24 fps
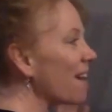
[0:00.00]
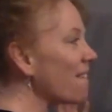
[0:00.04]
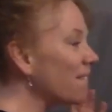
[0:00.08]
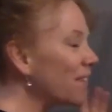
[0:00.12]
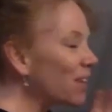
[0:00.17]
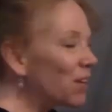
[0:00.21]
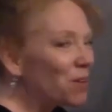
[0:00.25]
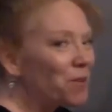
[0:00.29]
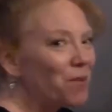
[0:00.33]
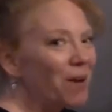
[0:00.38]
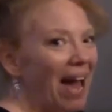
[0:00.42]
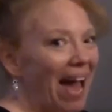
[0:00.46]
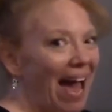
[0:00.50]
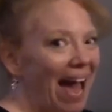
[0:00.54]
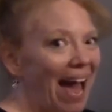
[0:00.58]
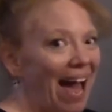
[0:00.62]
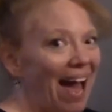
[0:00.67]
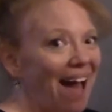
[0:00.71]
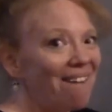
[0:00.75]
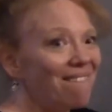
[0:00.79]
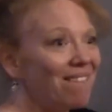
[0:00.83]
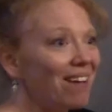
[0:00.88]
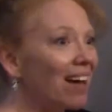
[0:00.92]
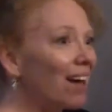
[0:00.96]
if
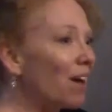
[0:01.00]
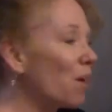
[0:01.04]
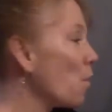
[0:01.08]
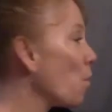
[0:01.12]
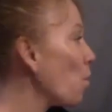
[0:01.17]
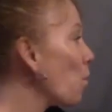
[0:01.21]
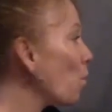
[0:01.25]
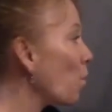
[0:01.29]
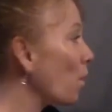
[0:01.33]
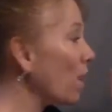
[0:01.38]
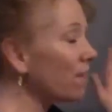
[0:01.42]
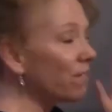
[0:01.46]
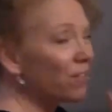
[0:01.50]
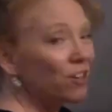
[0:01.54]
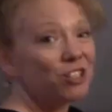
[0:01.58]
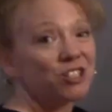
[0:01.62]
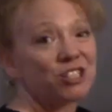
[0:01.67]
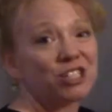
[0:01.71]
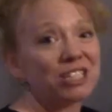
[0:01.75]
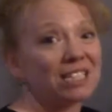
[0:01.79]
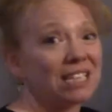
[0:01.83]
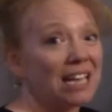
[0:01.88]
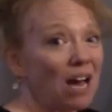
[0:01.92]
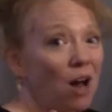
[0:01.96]
you're
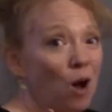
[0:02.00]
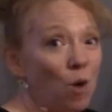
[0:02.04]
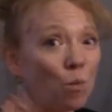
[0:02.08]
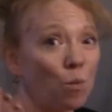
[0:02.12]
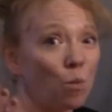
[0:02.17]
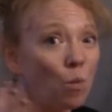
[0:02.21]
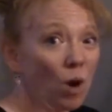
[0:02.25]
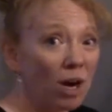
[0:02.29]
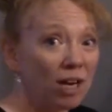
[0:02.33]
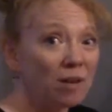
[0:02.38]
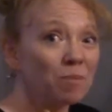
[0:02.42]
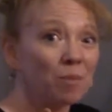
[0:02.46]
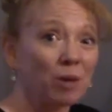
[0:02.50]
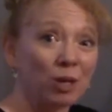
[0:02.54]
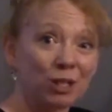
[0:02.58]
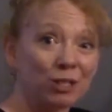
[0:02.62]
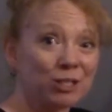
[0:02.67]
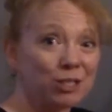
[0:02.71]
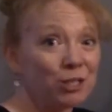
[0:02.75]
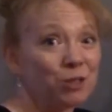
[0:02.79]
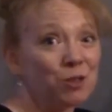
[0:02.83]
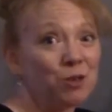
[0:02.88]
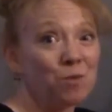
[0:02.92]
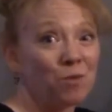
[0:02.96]
just a one
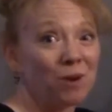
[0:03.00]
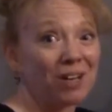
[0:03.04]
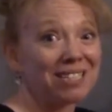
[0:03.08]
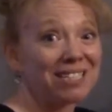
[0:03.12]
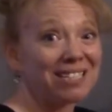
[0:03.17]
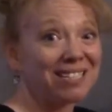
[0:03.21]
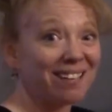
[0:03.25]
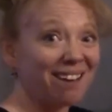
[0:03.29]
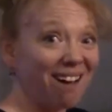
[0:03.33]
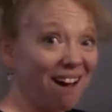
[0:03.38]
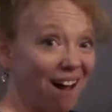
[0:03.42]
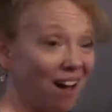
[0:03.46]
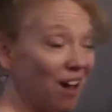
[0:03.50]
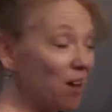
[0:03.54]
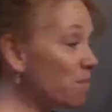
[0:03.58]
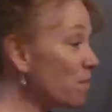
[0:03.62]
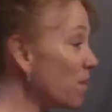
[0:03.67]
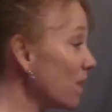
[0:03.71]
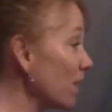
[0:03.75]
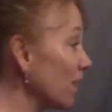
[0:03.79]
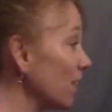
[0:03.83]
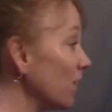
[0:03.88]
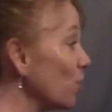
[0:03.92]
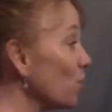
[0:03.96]
person who wants to
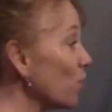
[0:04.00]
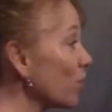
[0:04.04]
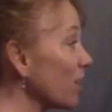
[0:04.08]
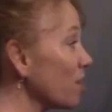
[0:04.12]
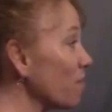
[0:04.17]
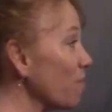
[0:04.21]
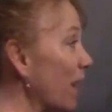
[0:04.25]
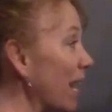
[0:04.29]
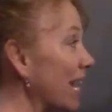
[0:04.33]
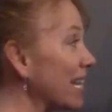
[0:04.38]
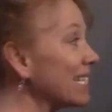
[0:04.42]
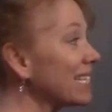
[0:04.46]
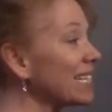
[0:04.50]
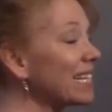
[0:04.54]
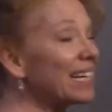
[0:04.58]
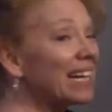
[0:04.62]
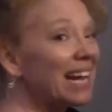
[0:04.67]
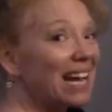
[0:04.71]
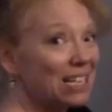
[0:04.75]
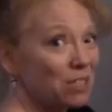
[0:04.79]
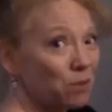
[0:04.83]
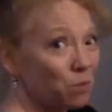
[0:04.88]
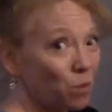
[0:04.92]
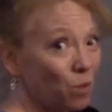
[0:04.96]
come, you can paint
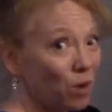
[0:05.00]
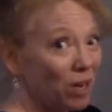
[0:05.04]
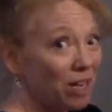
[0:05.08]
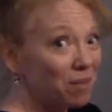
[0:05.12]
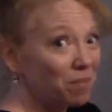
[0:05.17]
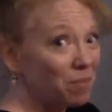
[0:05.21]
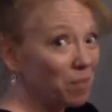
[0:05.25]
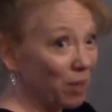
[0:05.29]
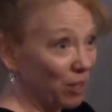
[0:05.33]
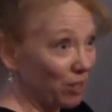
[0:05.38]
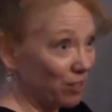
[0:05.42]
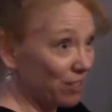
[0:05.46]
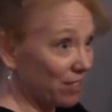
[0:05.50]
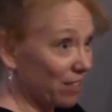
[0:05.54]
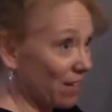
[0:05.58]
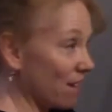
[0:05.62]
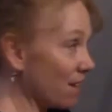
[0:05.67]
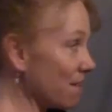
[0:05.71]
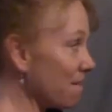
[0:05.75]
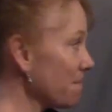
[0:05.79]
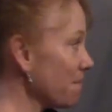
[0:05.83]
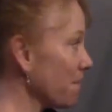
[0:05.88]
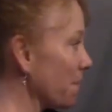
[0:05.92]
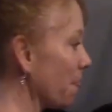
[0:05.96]
it as one
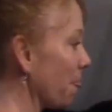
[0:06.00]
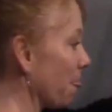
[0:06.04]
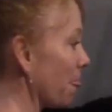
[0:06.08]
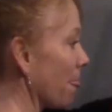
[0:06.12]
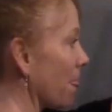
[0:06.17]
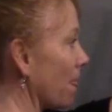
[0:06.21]
person.